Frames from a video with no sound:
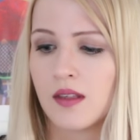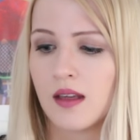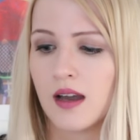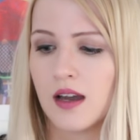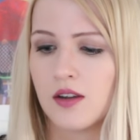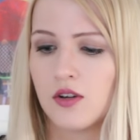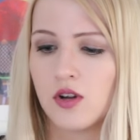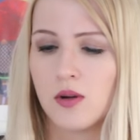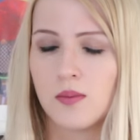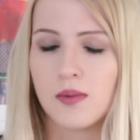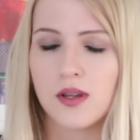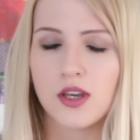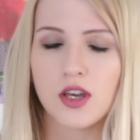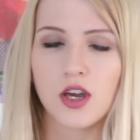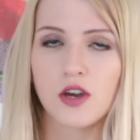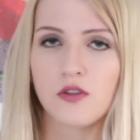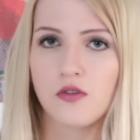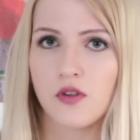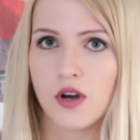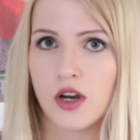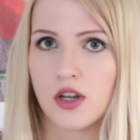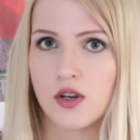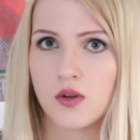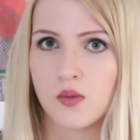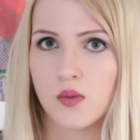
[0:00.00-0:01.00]
I normally go
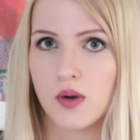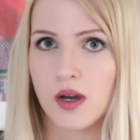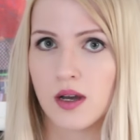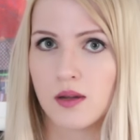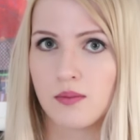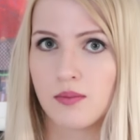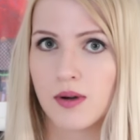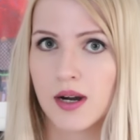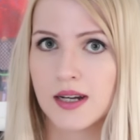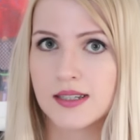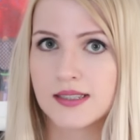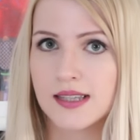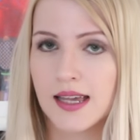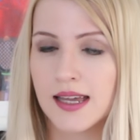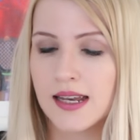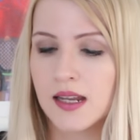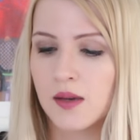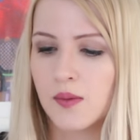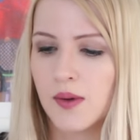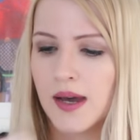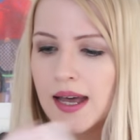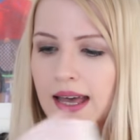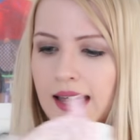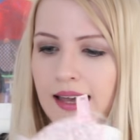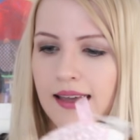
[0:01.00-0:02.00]
for underwired bras
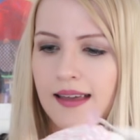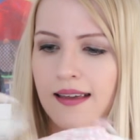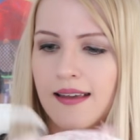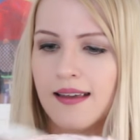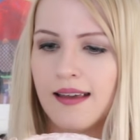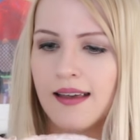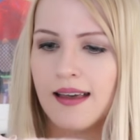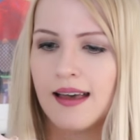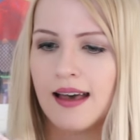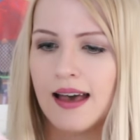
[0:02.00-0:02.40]
anyway.